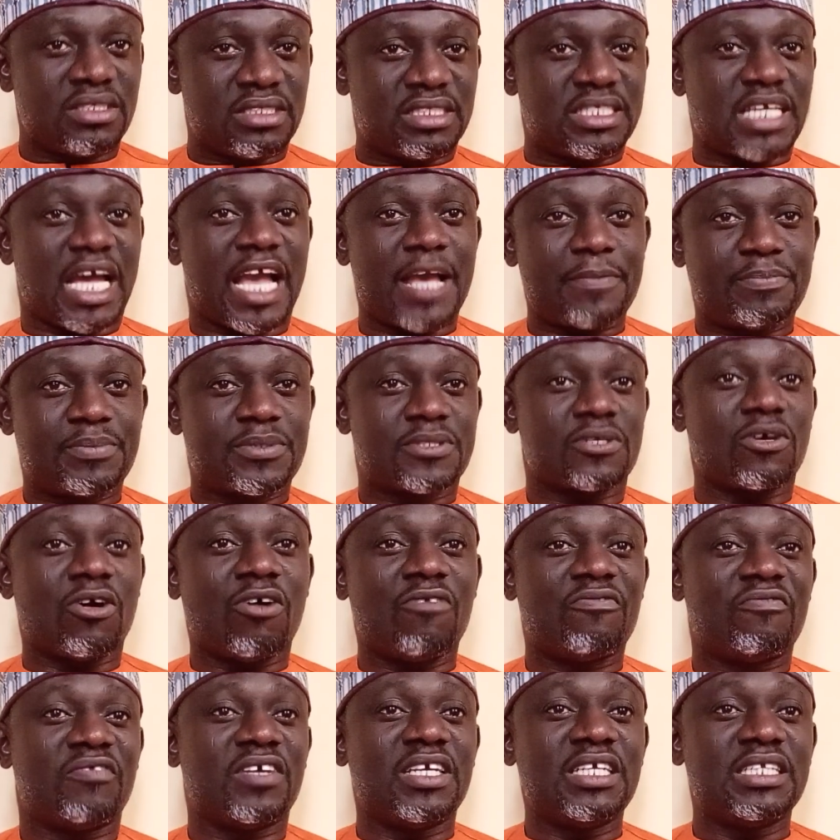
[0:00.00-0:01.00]
types
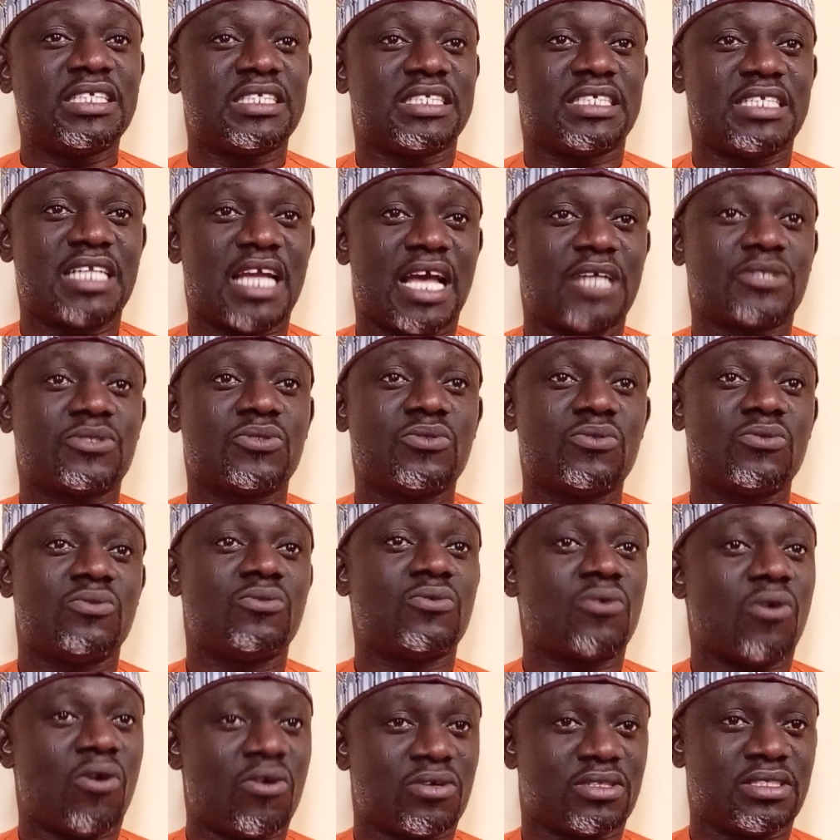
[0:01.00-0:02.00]
of
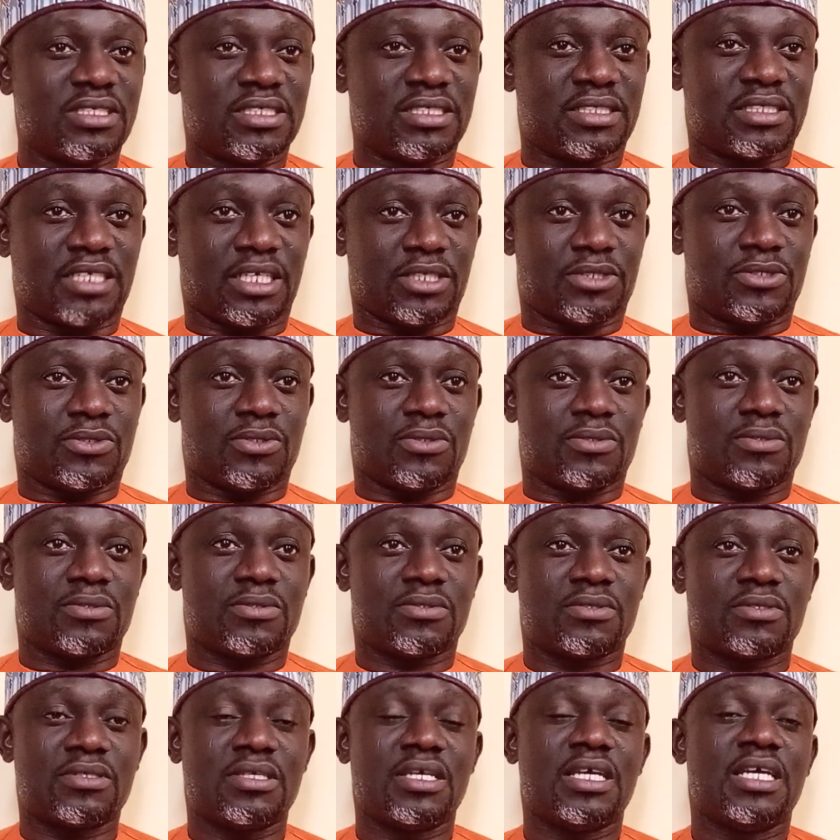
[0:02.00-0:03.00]
international
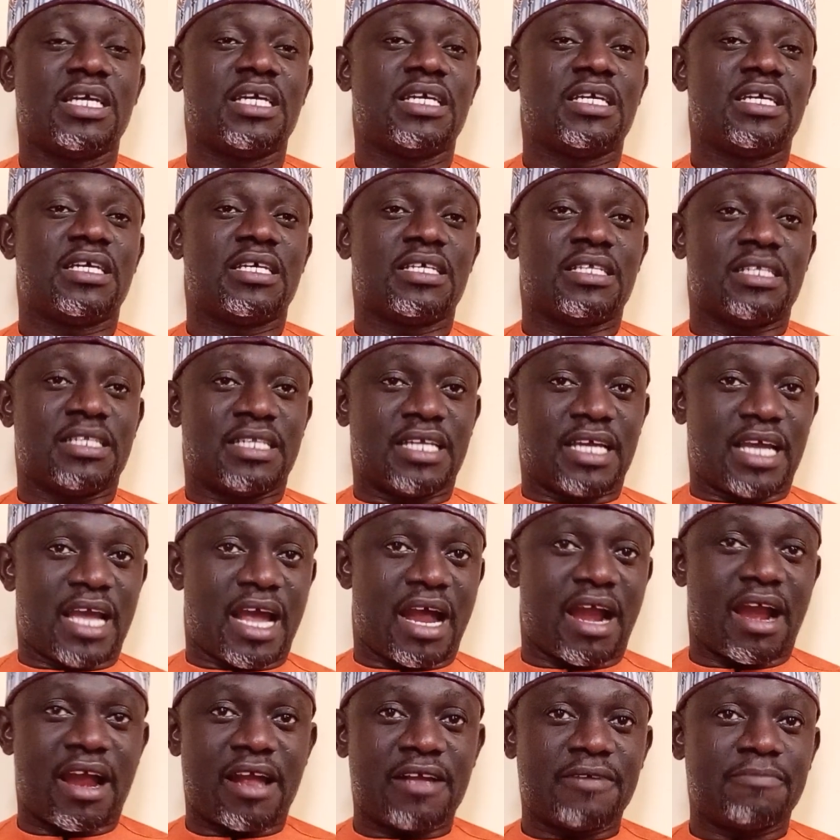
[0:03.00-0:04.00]
organizations. They
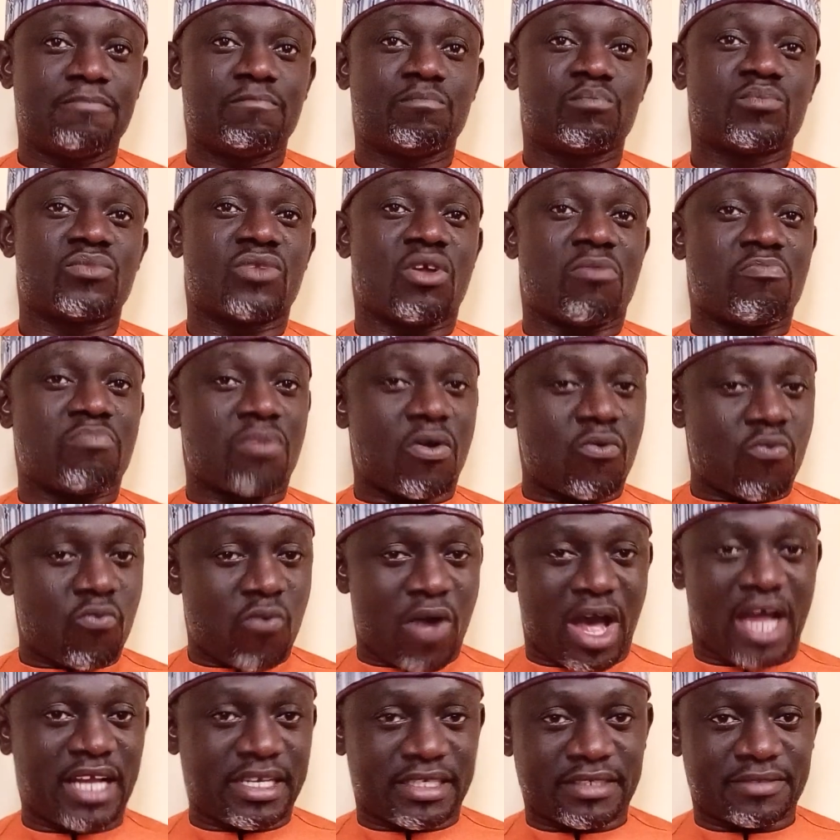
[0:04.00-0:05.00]
are number
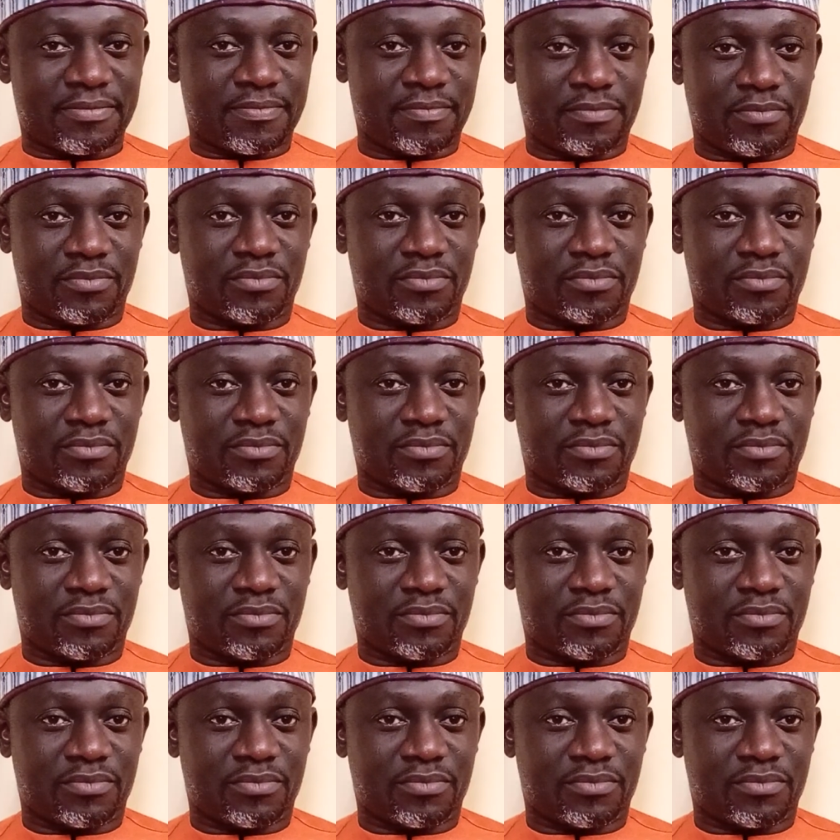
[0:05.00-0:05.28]
one,